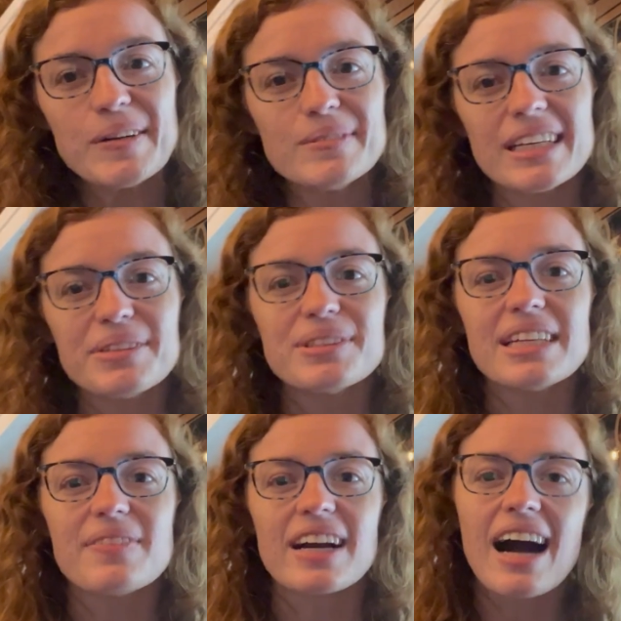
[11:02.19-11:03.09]
that you will
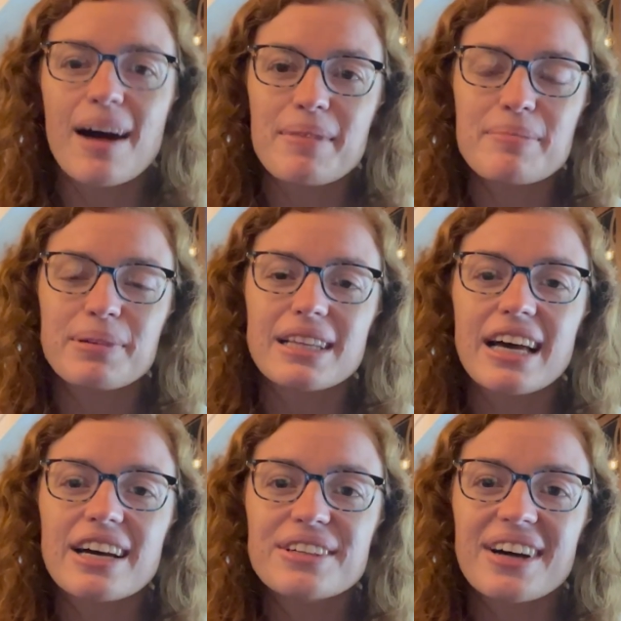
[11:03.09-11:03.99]
leave a comment
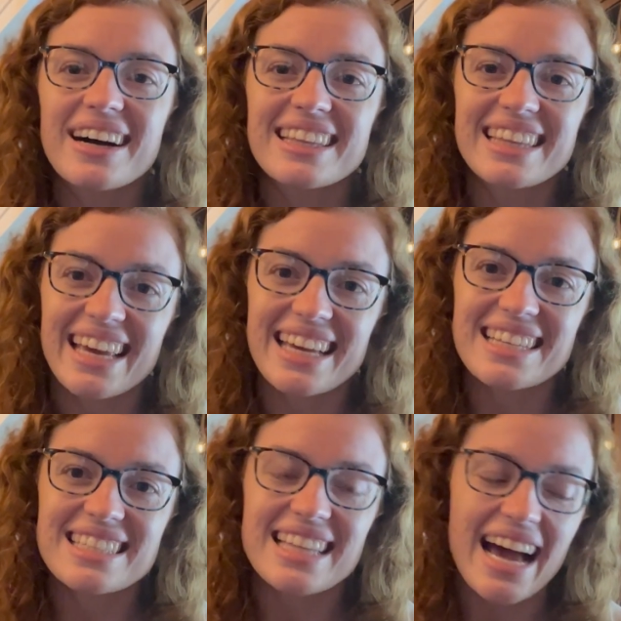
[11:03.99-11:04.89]
below on
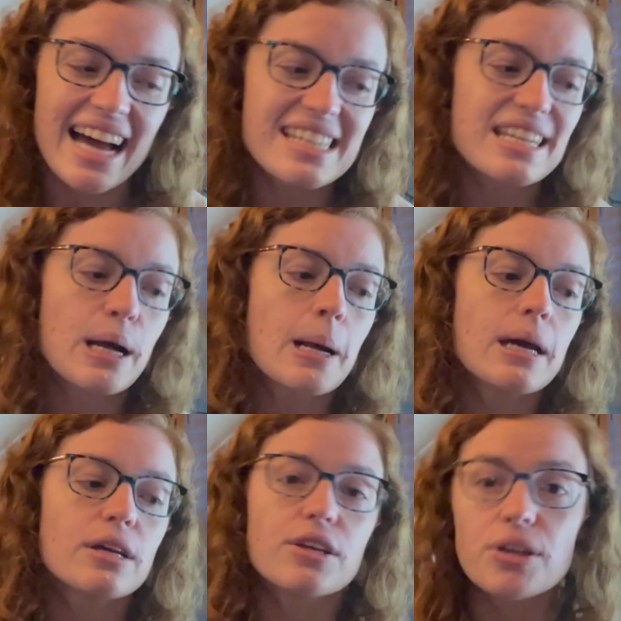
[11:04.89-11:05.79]
things that
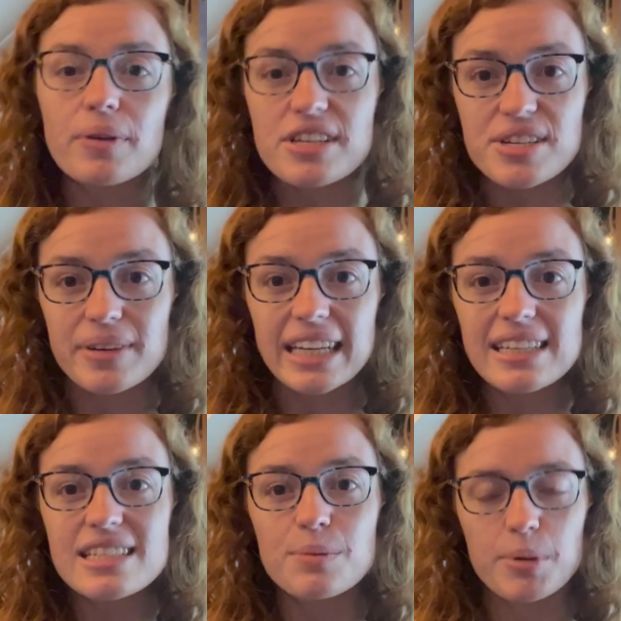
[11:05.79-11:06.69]
you are
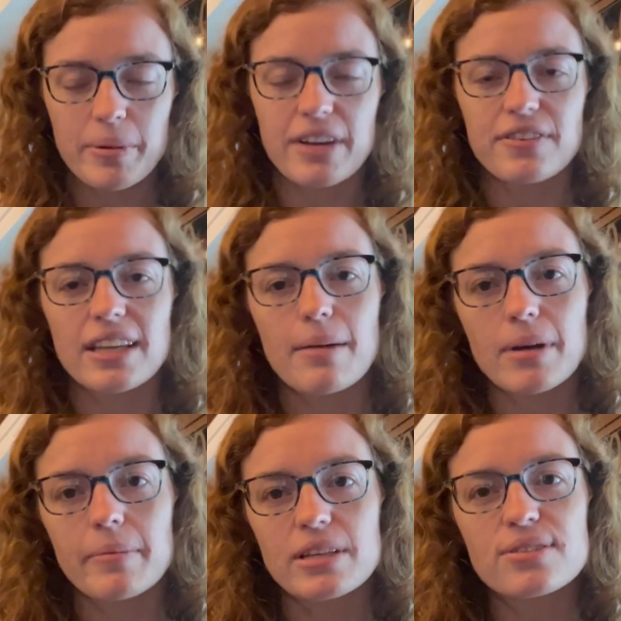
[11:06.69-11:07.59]
doing to prepare for the
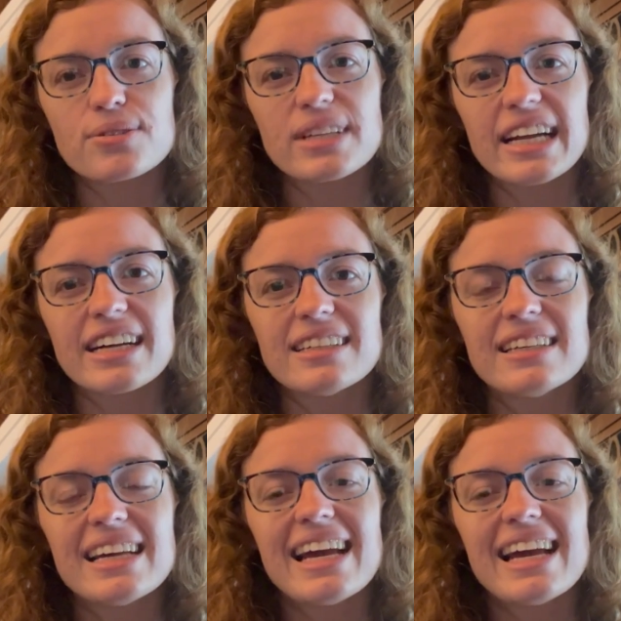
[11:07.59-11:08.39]
upcoming school year,